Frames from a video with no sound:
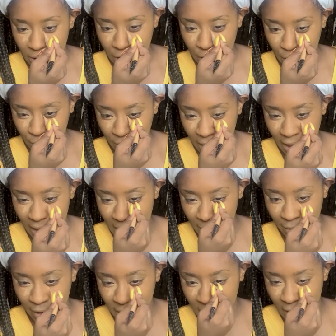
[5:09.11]
to where it
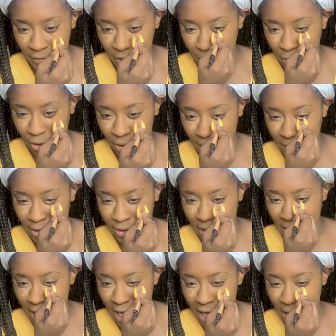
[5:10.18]
will cover the whole under
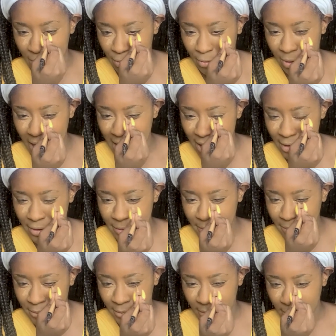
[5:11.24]
eye. Well,